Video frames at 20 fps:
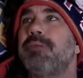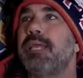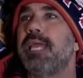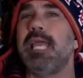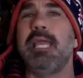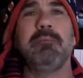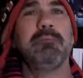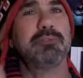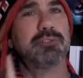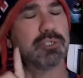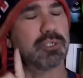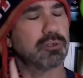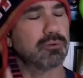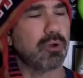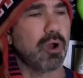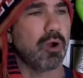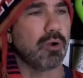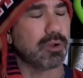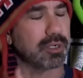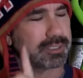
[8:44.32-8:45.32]
the games in a
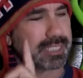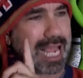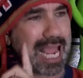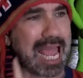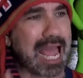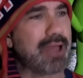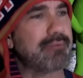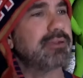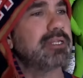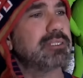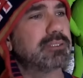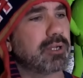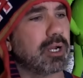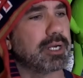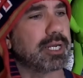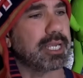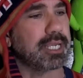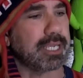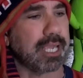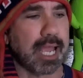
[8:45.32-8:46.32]
row because I haven't
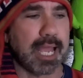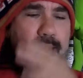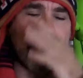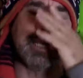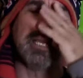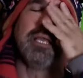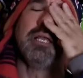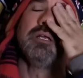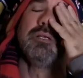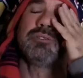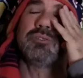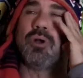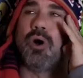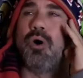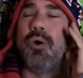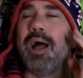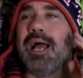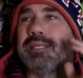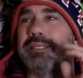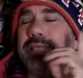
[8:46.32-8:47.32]
done it yet.
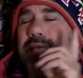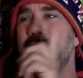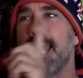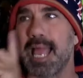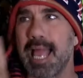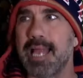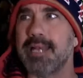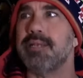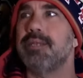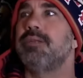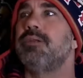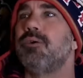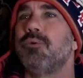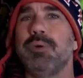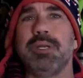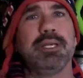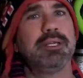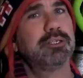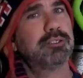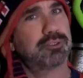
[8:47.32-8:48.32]
So at the end of the
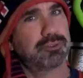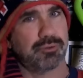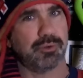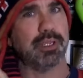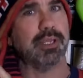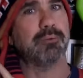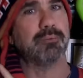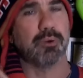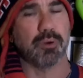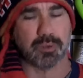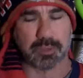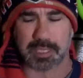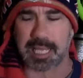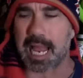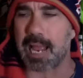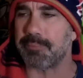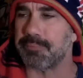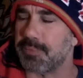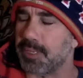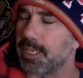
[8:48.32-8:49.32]
winning streak, we'll
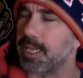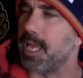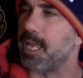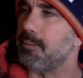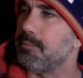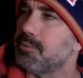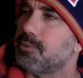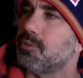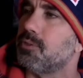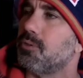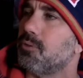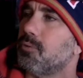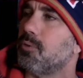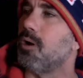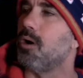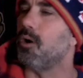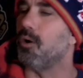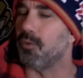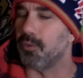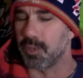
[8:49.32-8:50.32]
clap the games in a
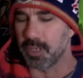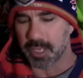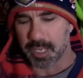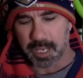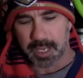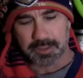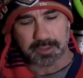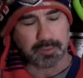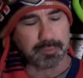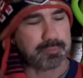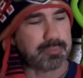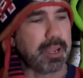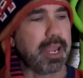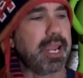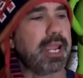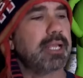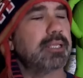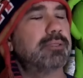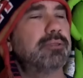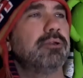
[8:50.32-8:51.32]
row. The
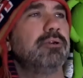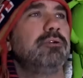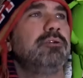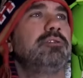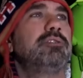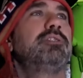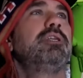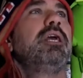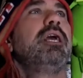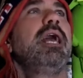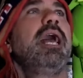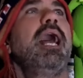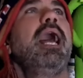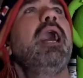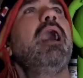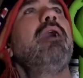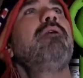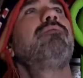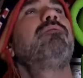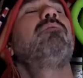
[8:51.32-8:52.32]
Panthers
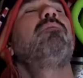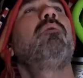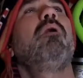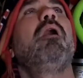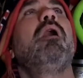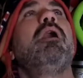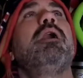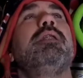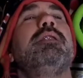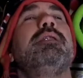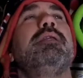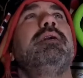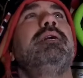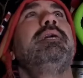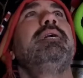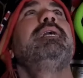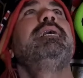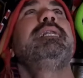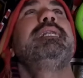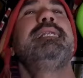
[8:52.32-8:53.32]
have won.
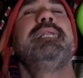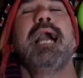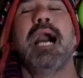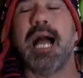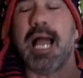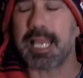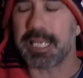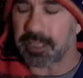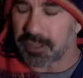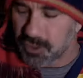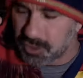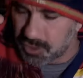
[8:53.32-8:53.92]
Nine